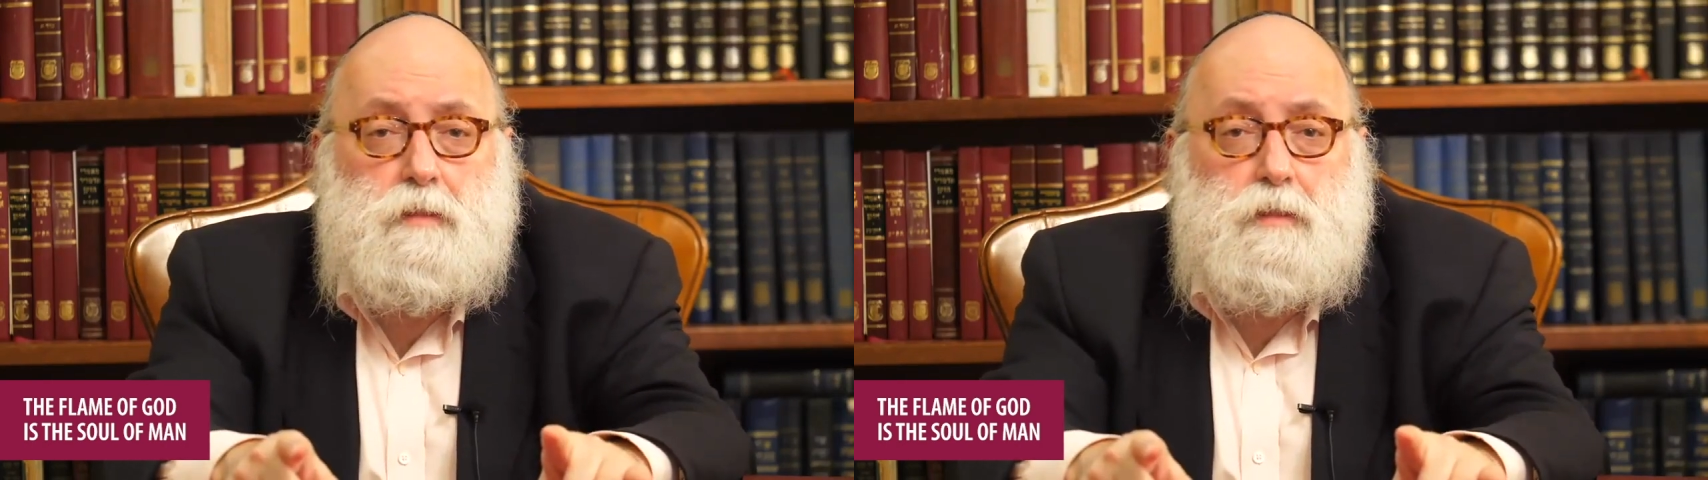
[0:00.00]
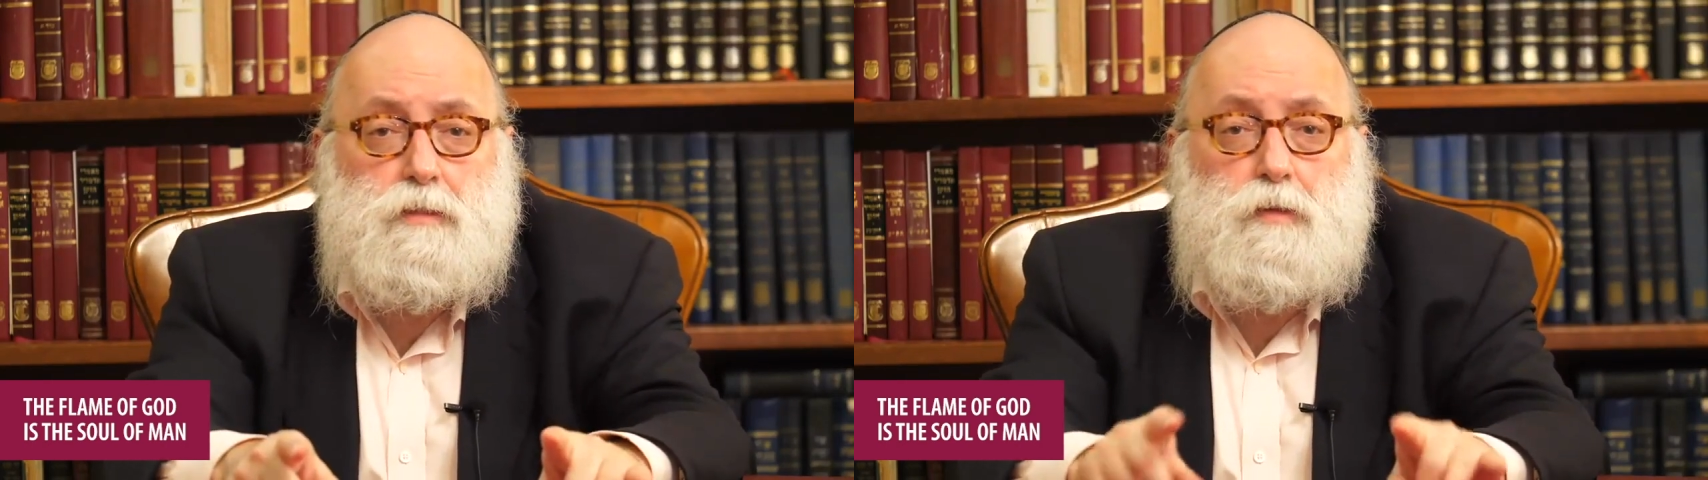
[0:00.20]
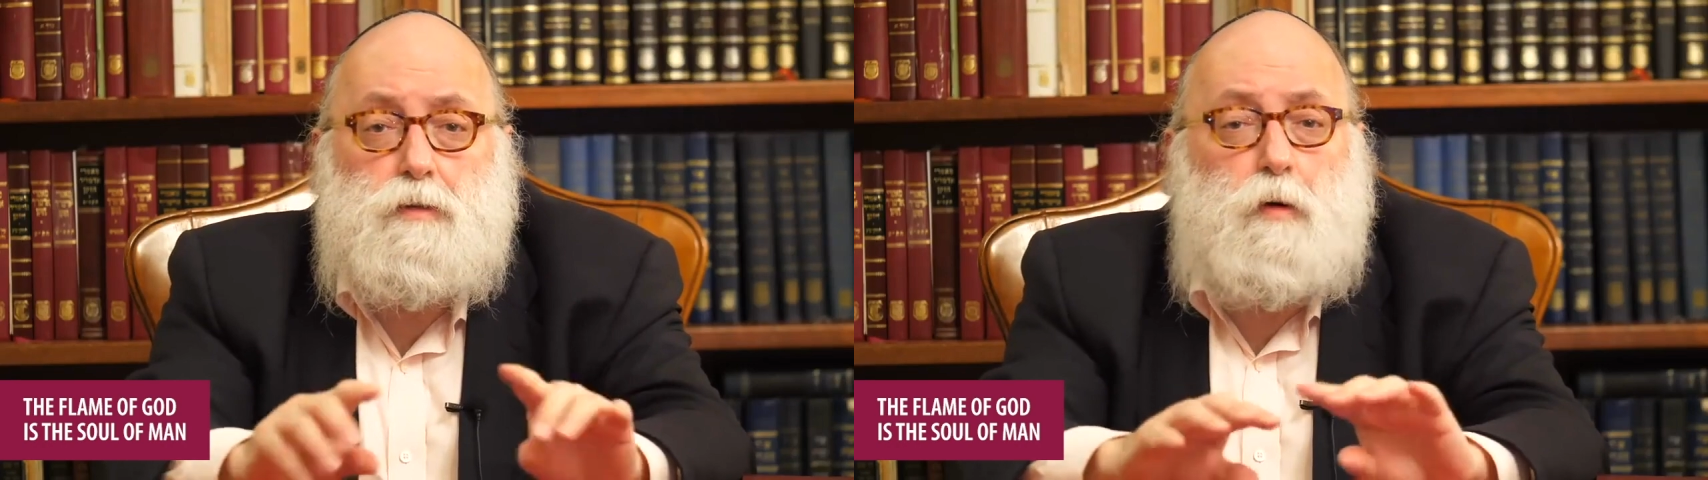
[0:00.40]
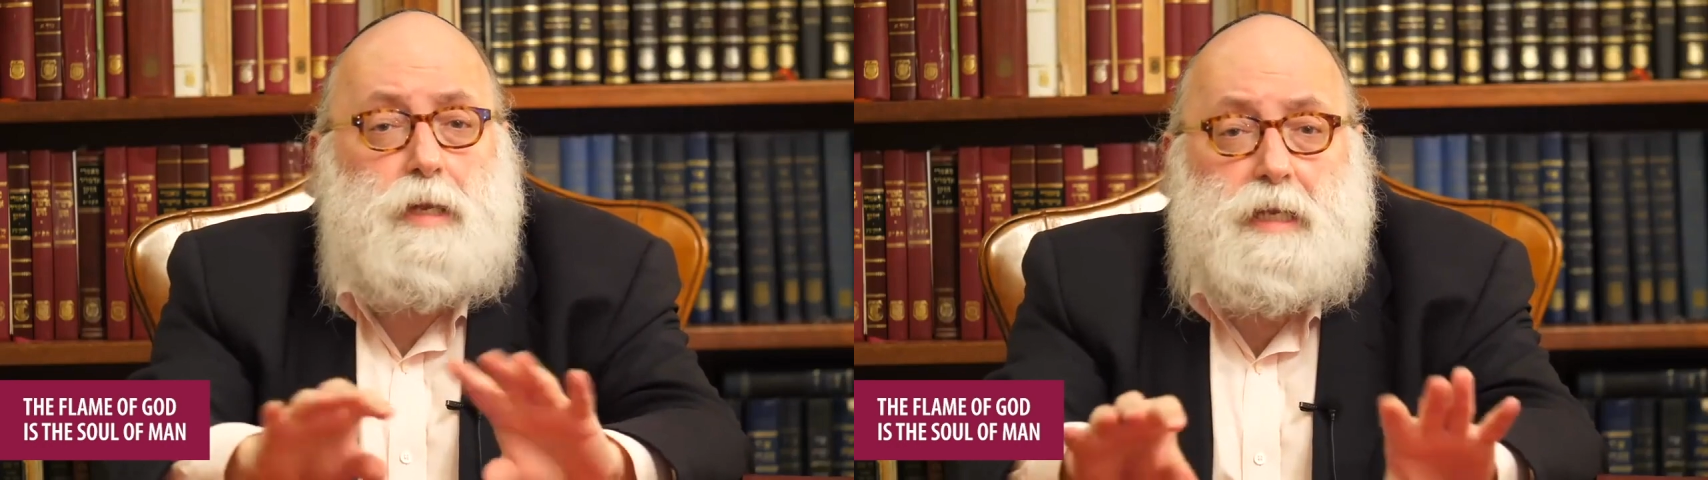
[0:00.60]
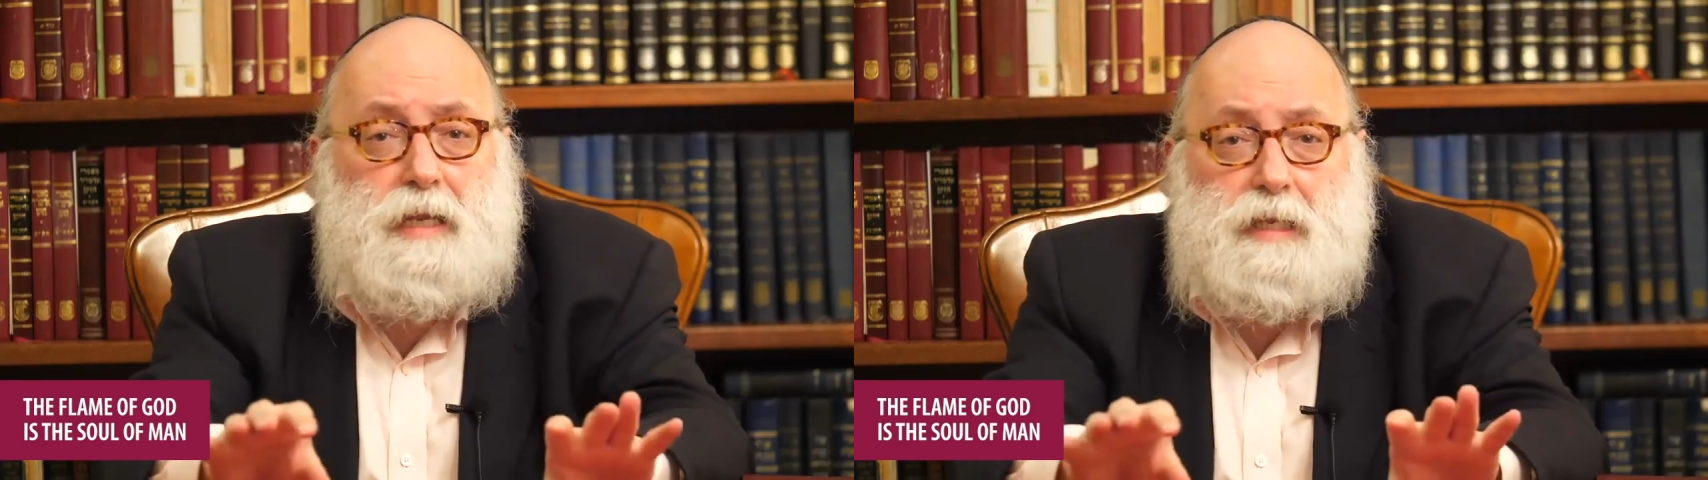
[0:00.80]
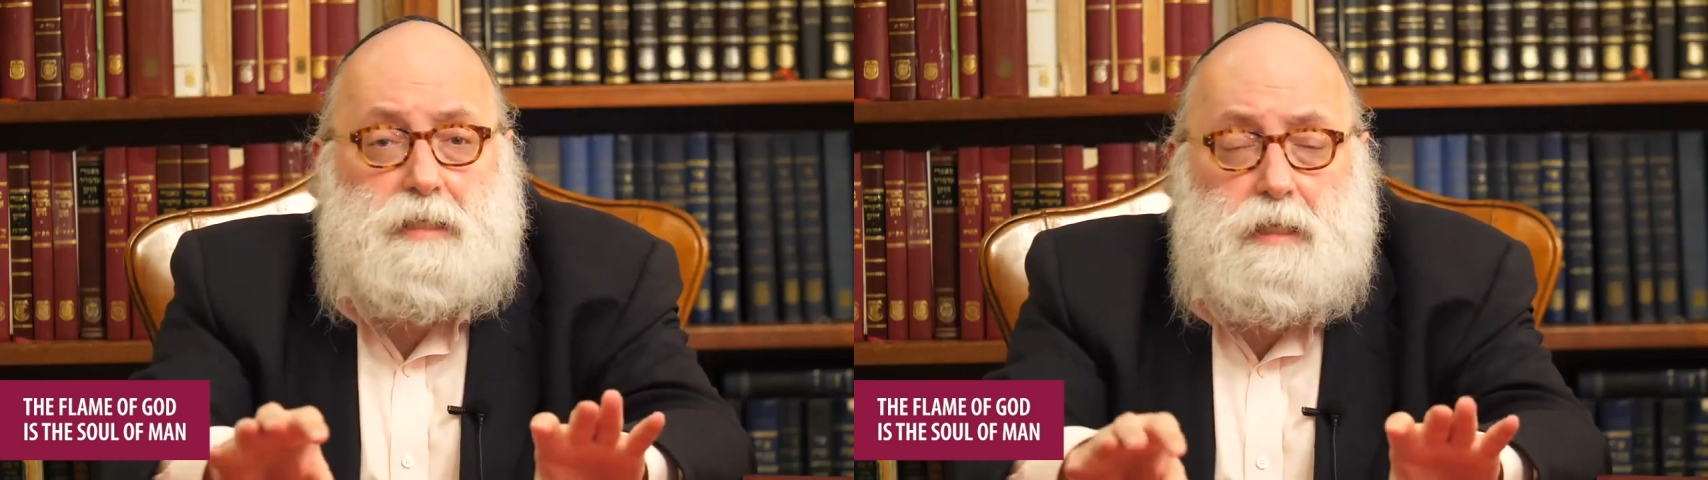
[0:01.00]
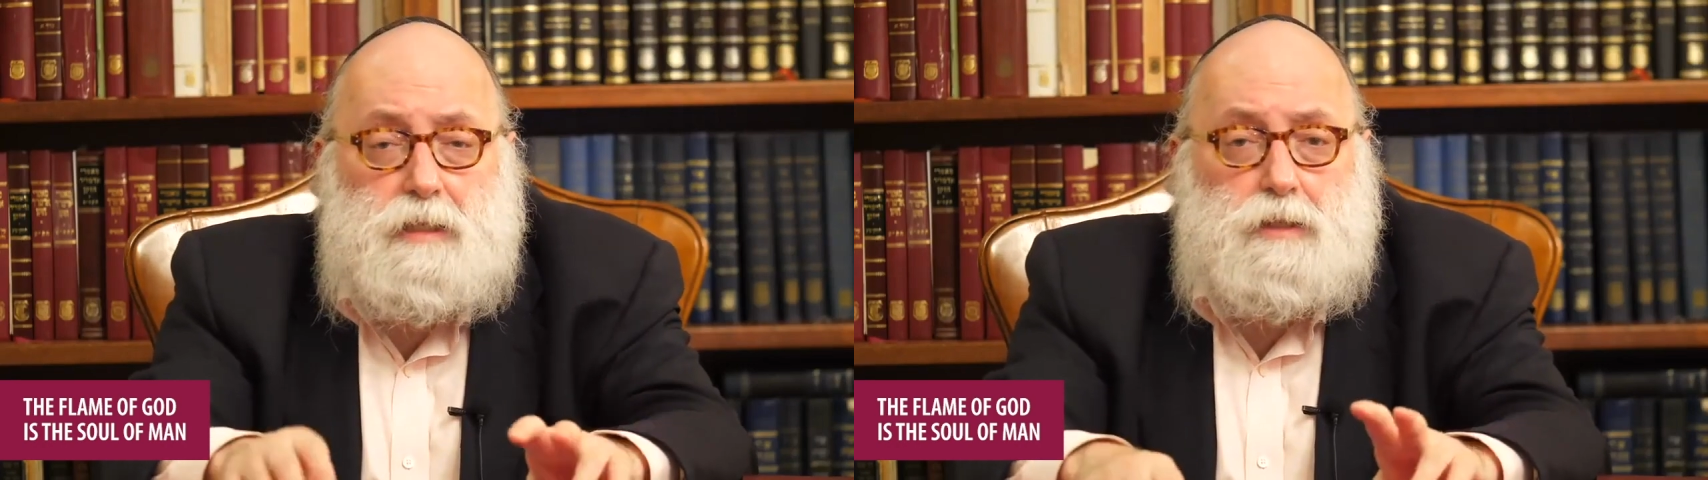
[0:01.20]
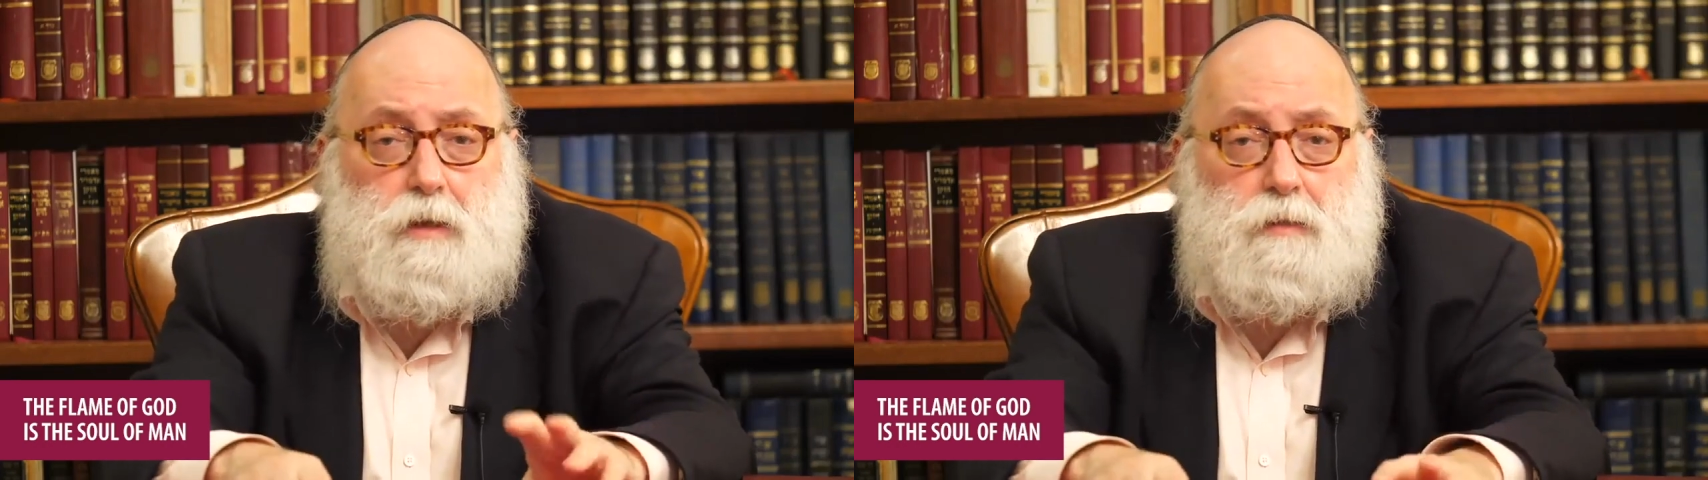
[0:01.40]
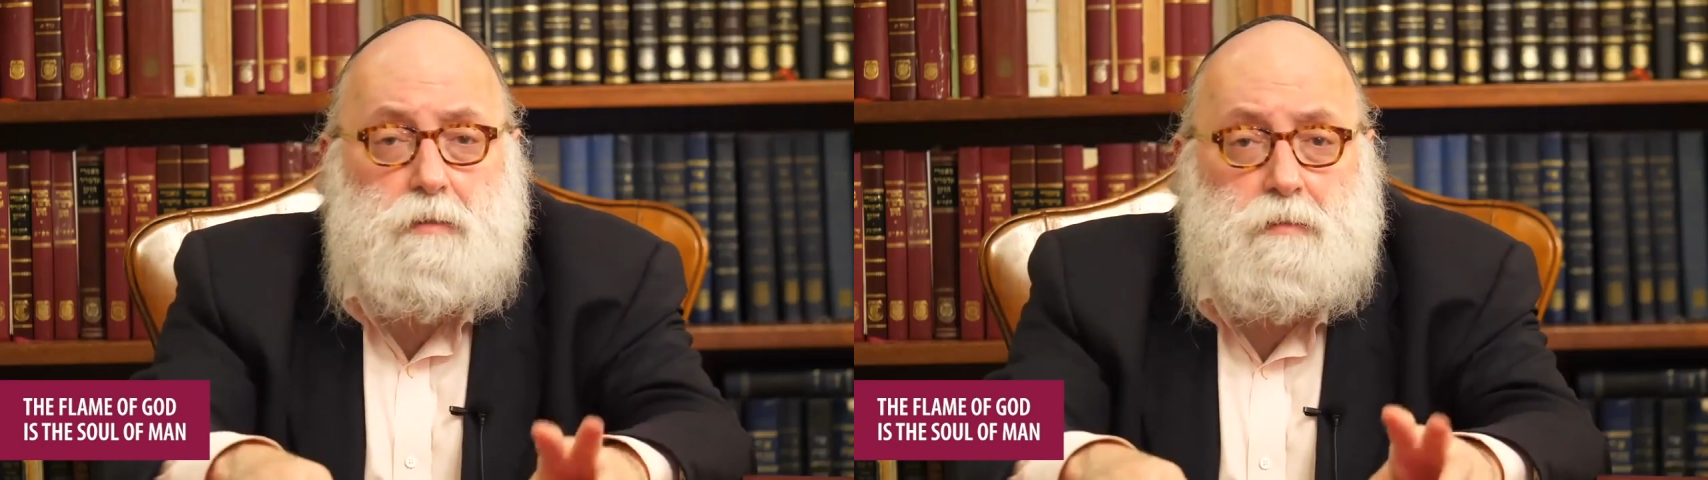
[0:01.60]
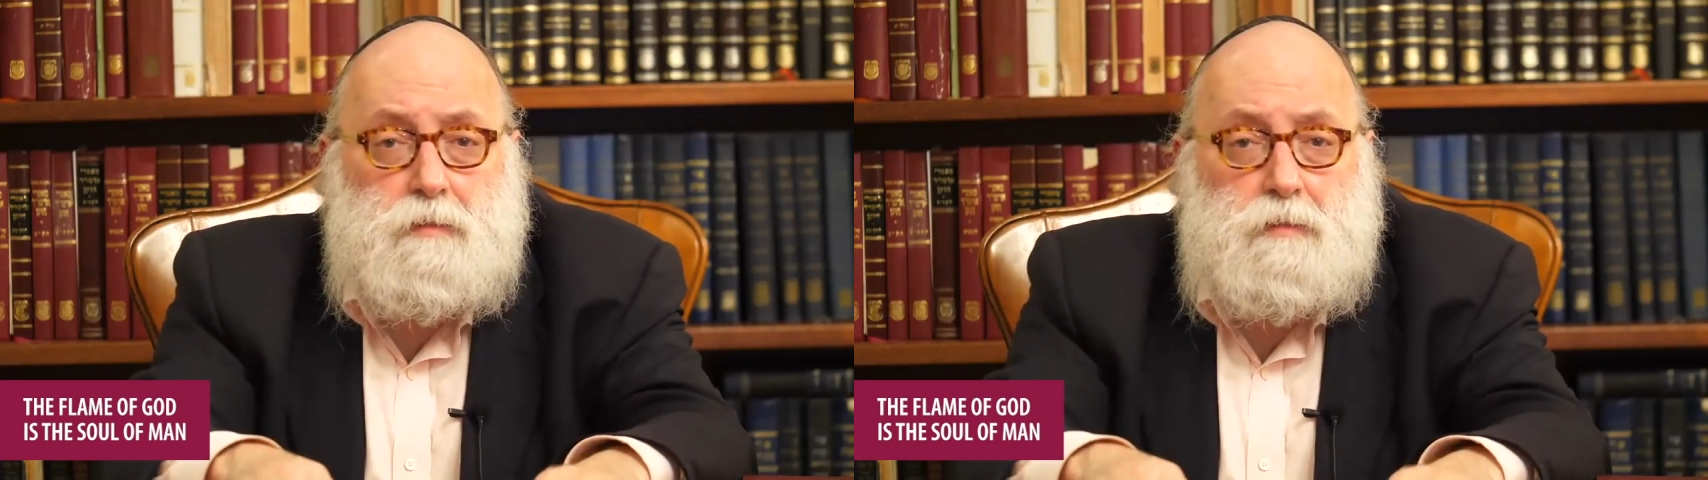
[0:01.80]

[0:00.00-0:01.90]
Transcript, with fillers: So though we cannot see a soul,